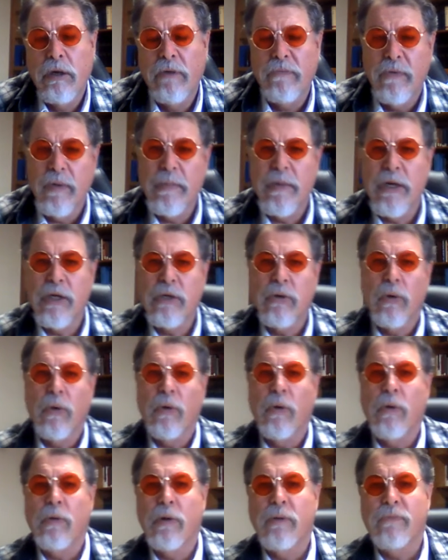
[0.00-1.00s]
If we've been
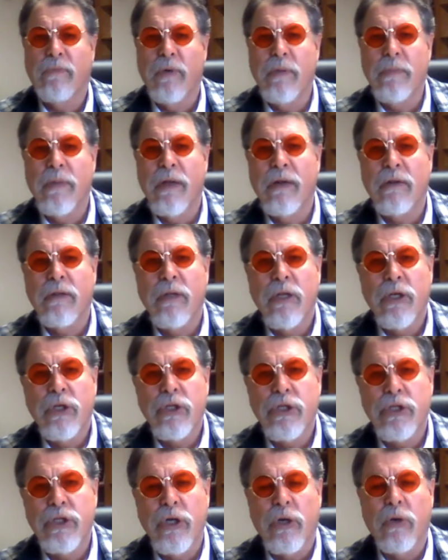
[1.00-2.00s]
taught, if we've been
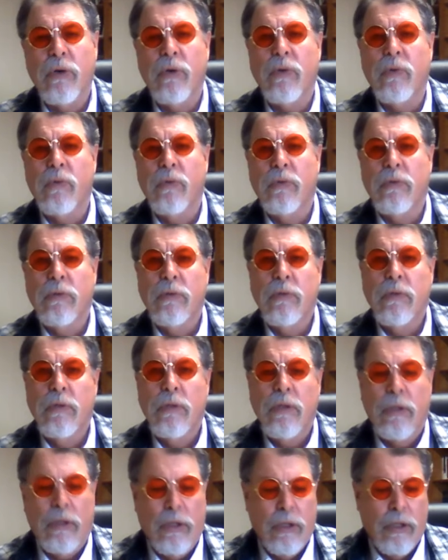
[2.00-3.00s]
shown
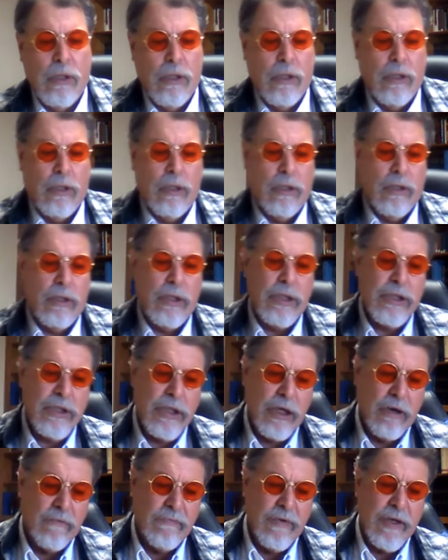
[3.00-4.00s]
this
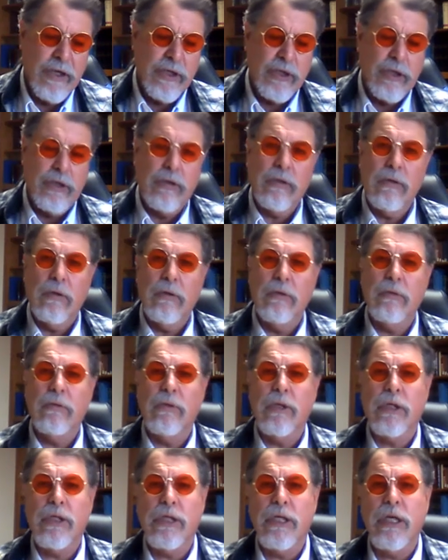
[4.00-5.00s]
salvation
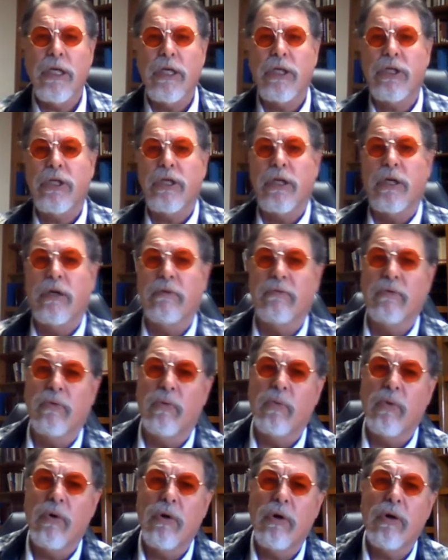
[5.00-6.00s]
through the teaching of the
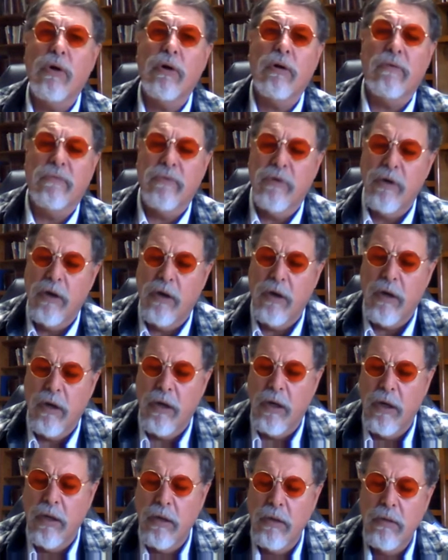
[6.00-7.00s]
Word of
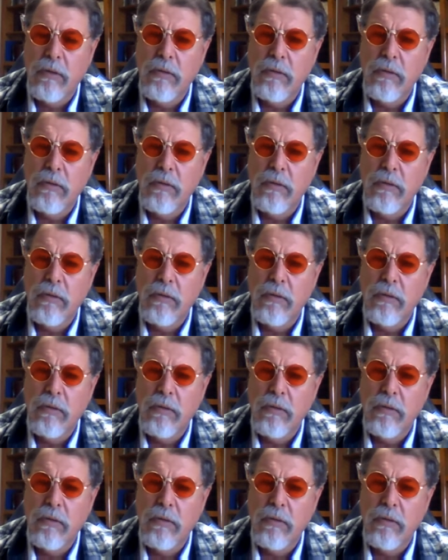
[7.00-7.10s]
God,